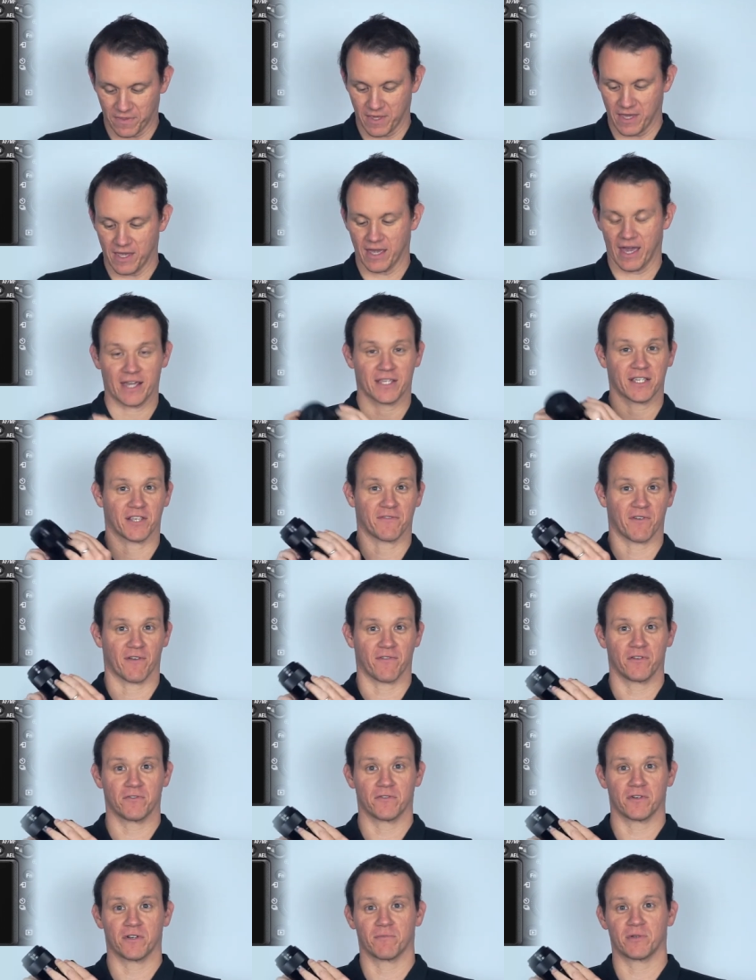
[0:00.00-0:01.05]
the
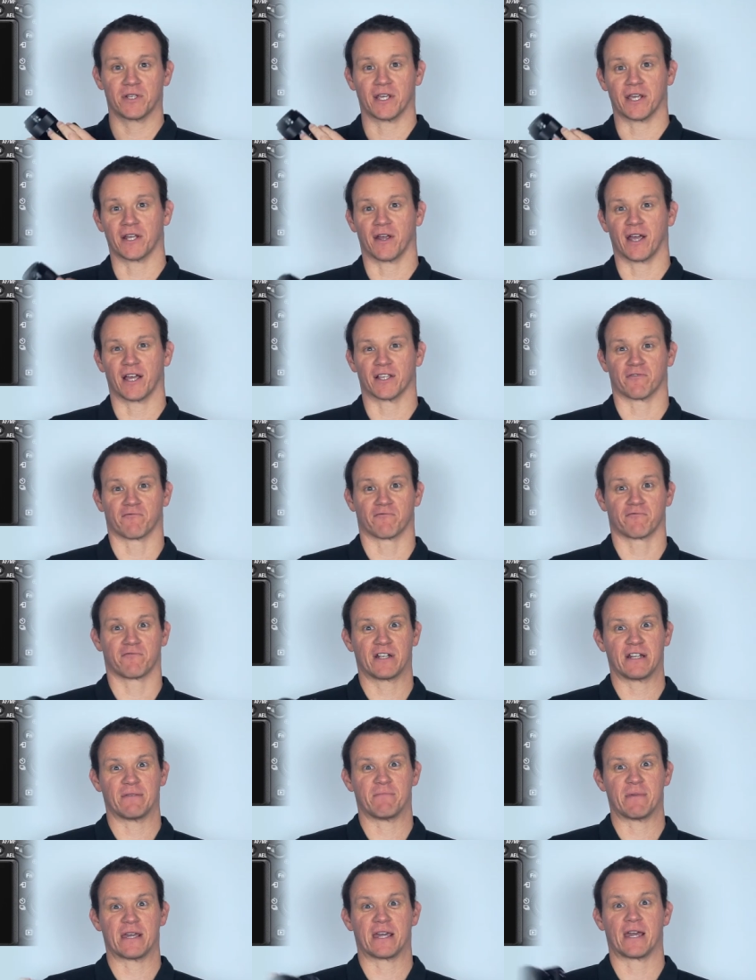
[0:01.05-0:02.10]
A6500 in particular, it has a
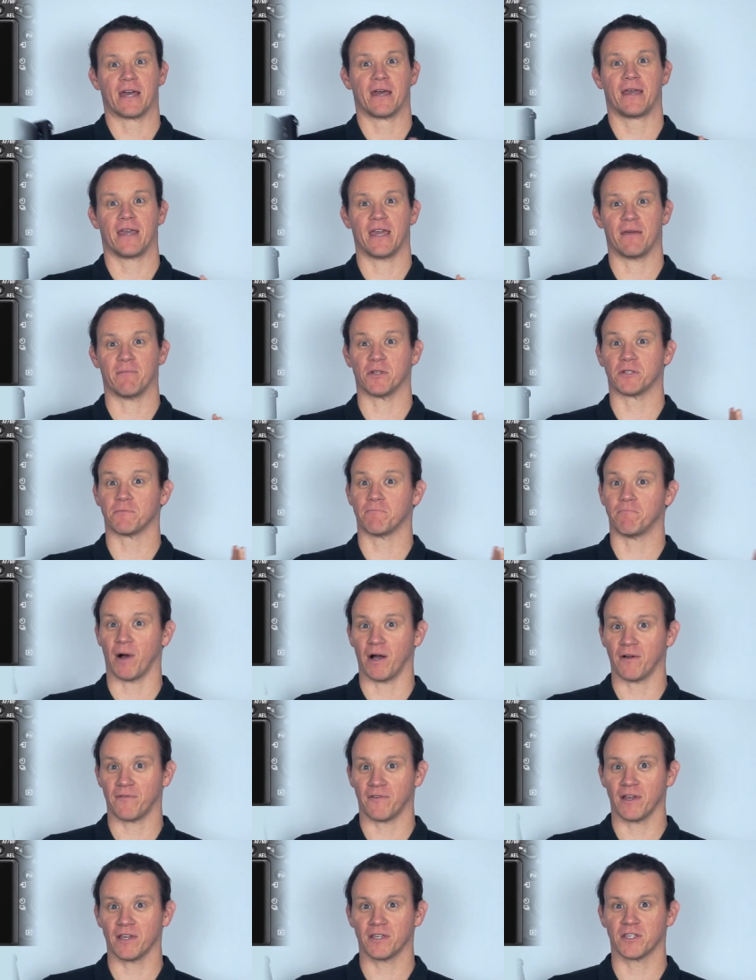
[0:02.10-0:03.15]
really big image
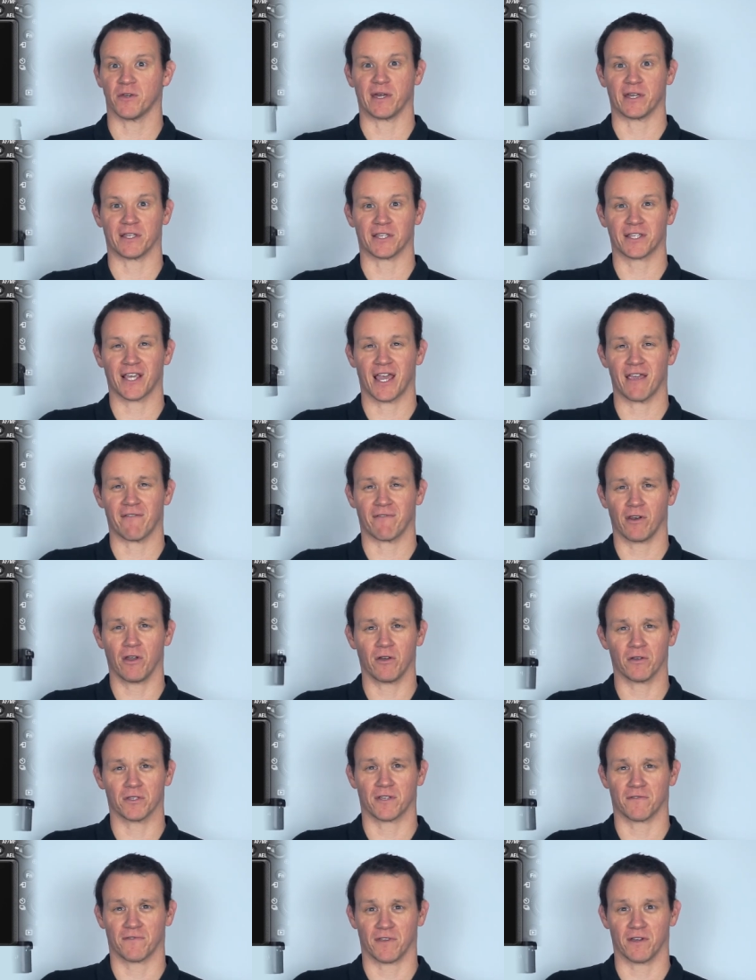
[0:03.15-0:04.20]
buffer, so it can save
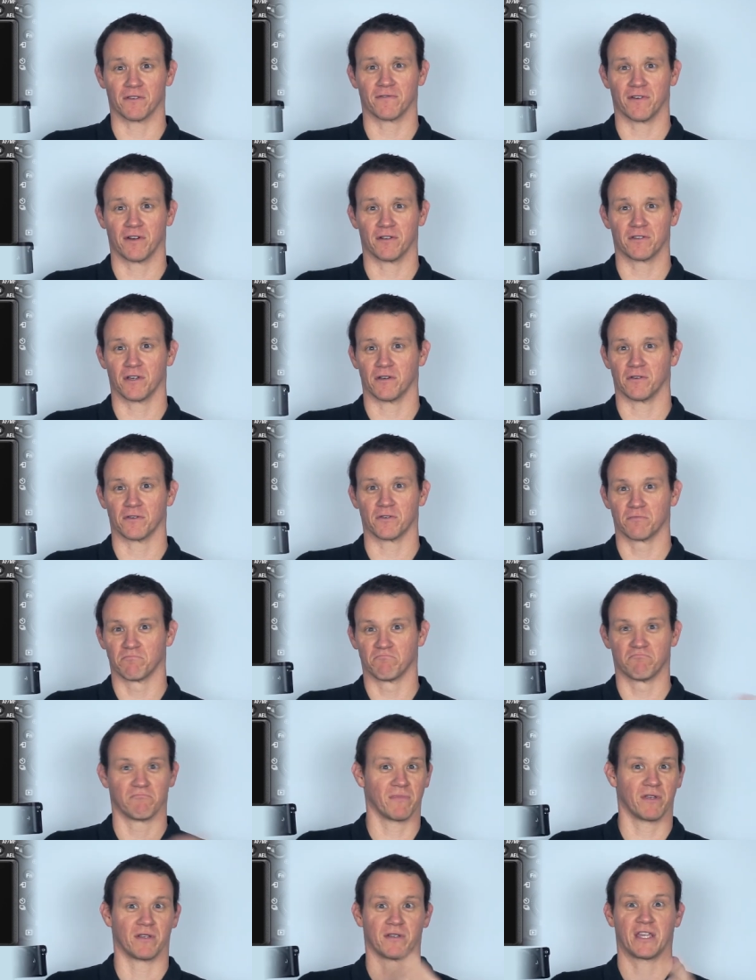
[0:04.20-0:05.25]
lots of those photos
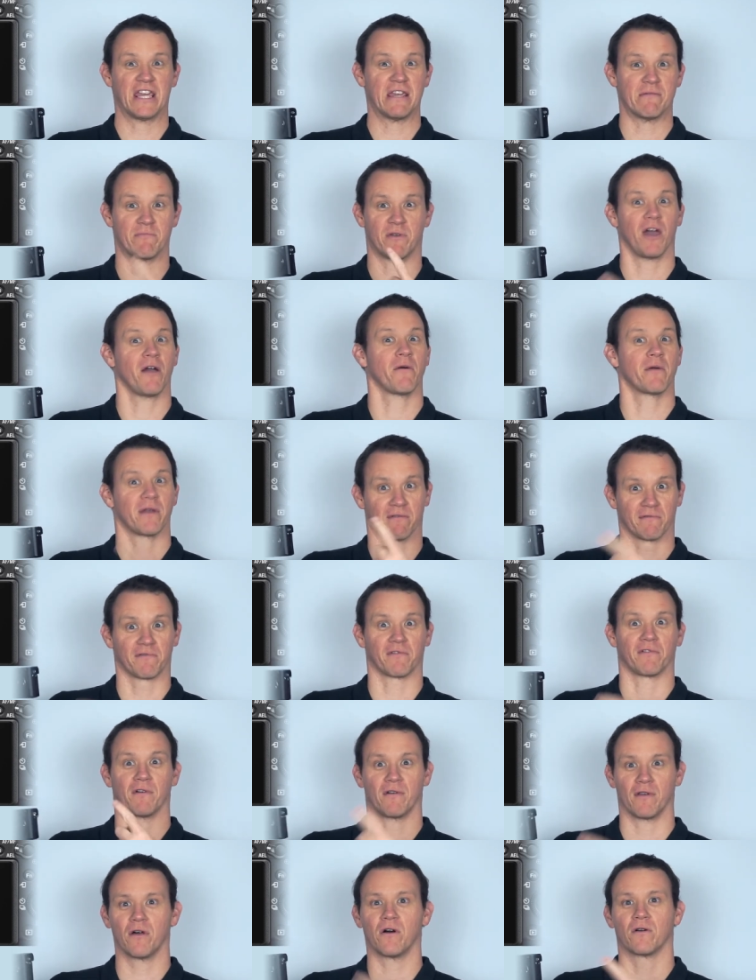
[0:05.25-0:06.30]
and keep going for
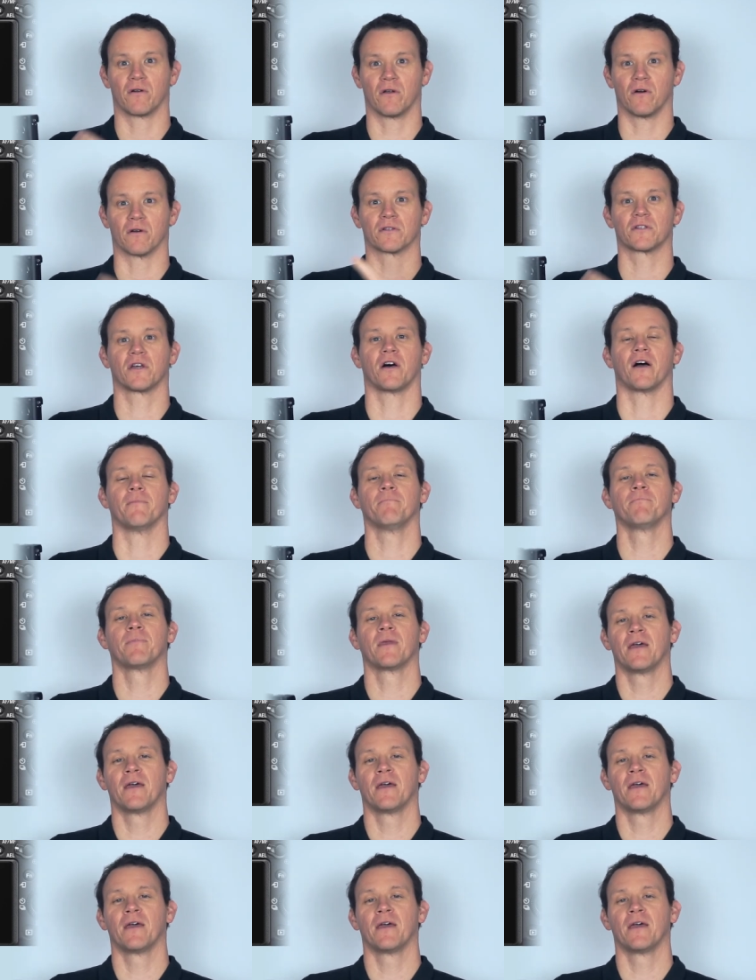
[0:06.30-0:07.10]
a long, long time,